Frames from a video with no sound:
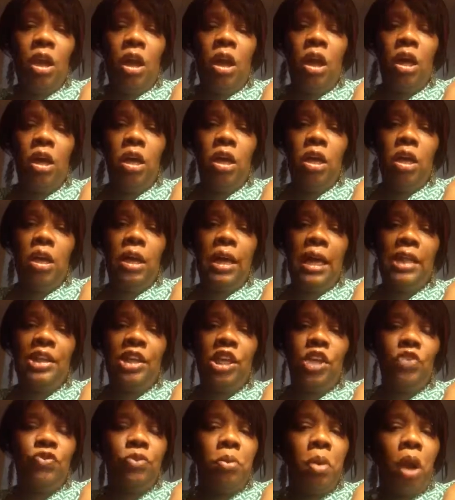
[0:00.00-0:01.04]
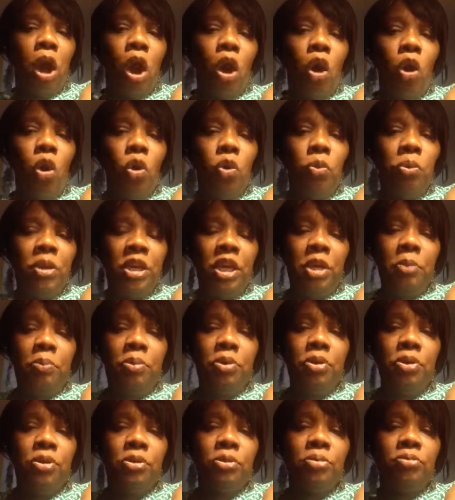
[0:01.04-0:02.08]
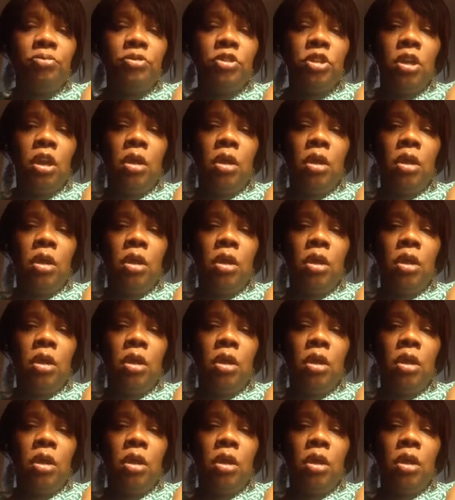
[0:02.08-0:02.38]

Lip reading: I thank you for my old people.